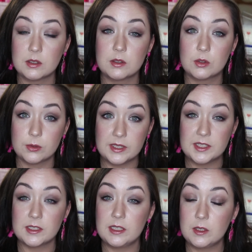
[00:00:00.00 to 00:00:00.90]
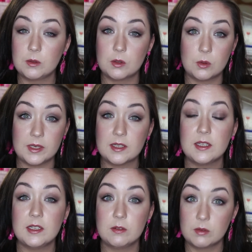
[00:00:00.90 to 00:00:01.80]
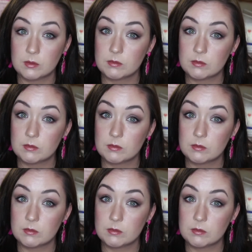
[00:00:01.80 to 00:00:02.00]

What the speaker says: increasingly quickly